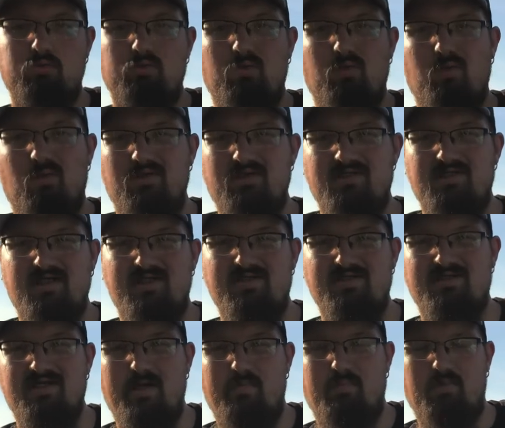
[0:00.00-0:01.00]
Once they
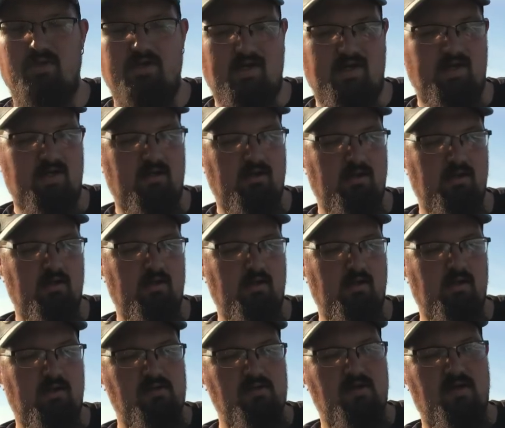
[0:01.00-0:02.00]
stop laying,
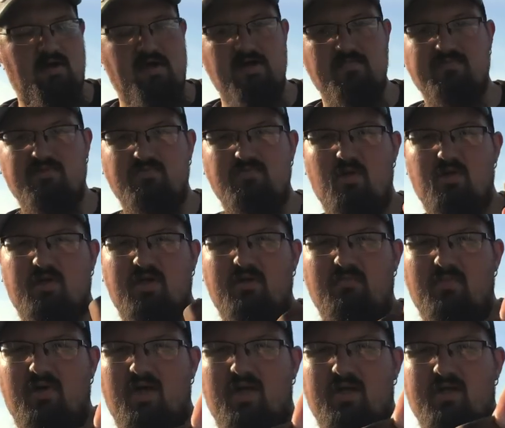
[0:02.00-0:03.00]
I am
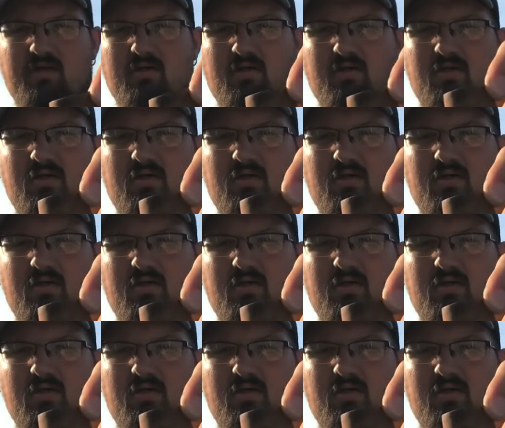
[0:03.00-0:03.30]
smoking my